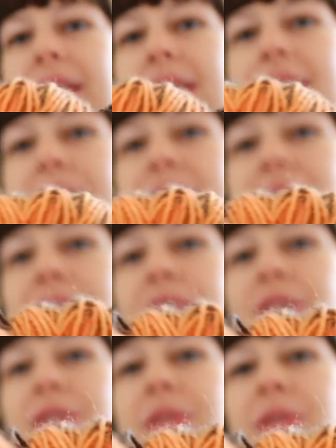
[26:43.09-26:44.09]
this to
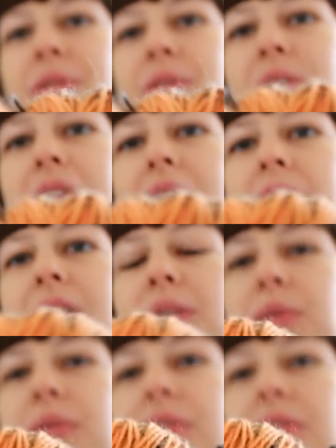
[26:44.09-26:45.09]
you
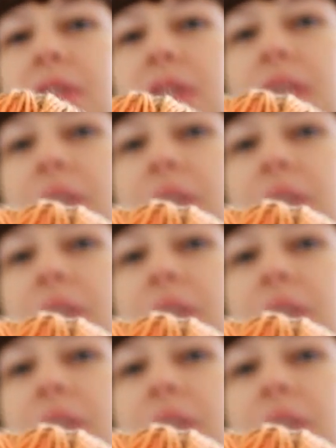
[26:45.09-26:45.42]
closer.